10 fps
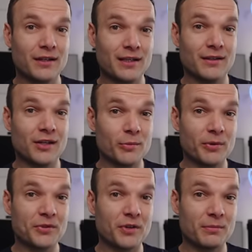in the global
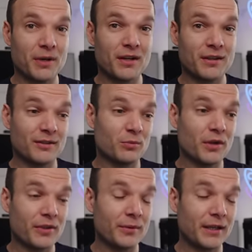stock market that's
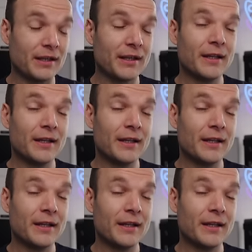worth owning